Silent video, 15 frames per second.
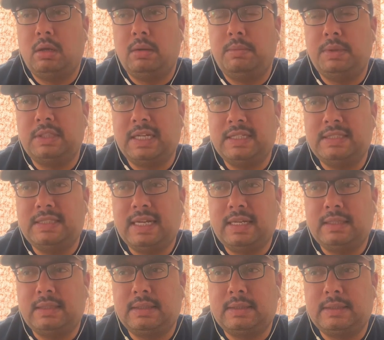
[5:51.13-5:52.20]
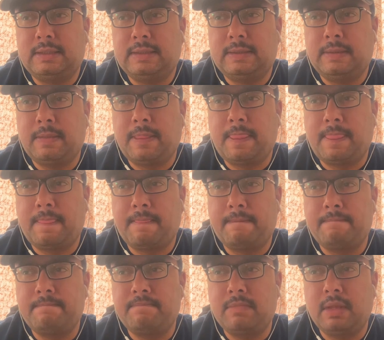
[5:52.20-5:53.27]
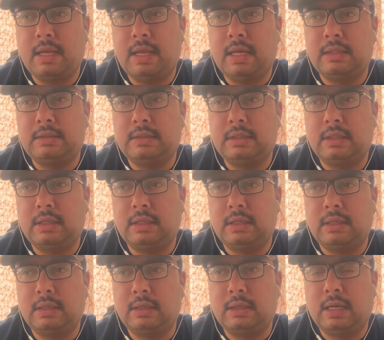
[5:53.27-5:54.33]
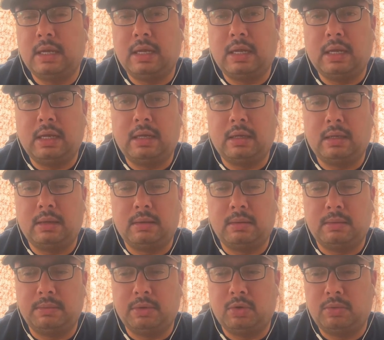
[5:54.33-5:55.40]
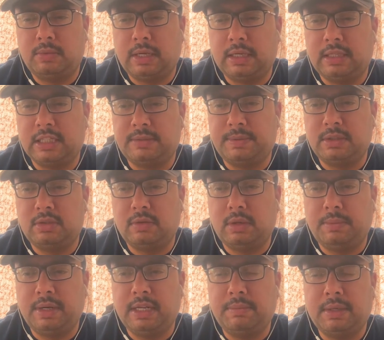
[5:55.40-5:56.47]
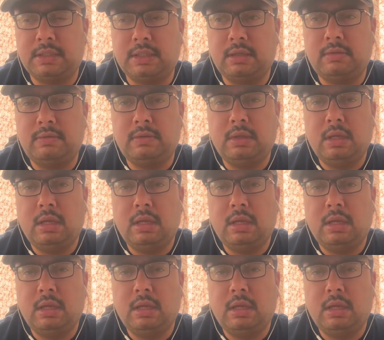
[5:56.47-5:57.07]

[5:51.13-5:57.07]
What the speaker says: Besides that, as at the expense of repeating myself,